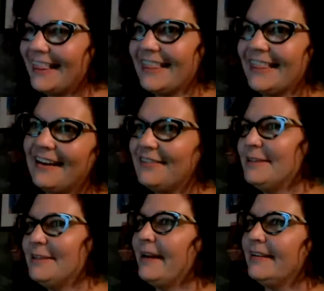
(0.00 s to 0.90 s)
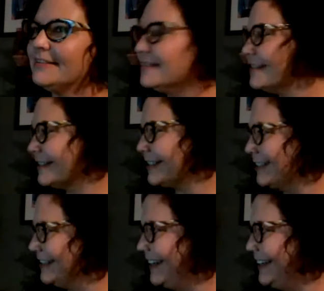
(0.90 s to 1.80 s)
Love emails.
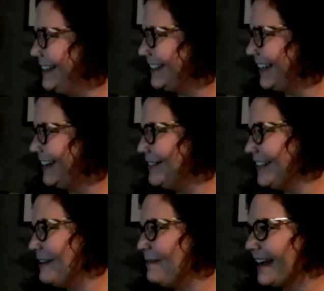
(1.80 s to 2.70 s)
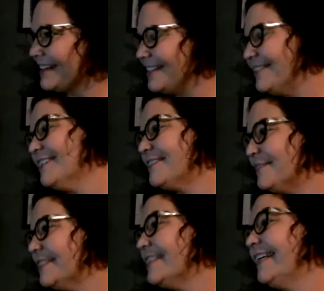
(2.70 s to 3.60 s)
I will get back to you as
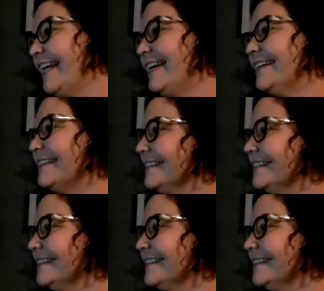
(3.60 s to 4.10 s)
soon as I can.